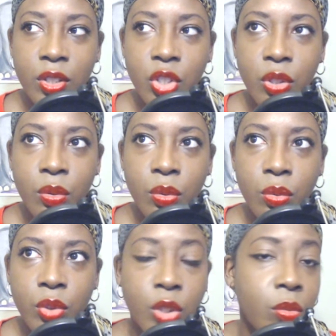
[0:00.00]
Do
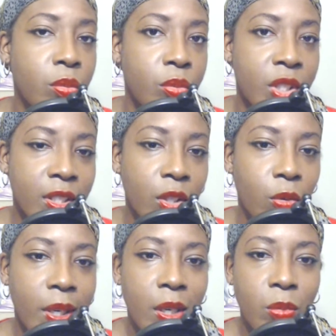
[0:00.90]
you
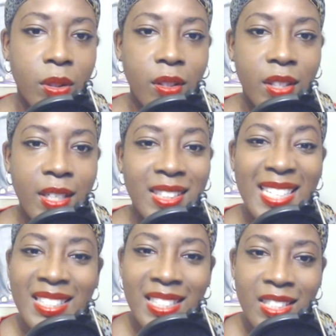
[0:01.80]
disagree with the
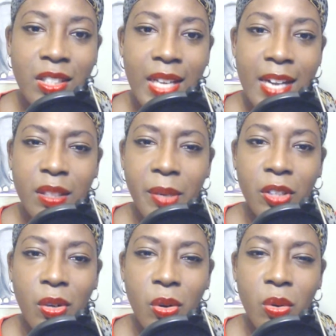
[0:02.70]
things I disliked
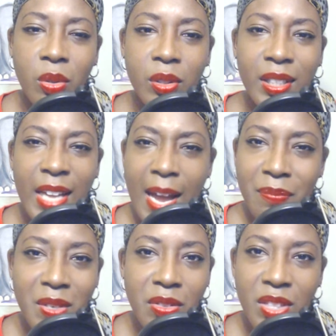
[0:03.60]
about the whole
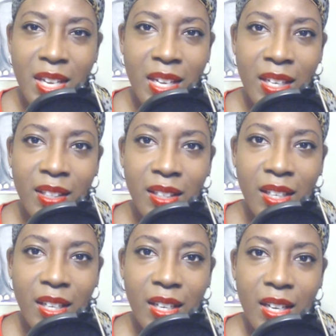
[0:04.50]
Captain thing?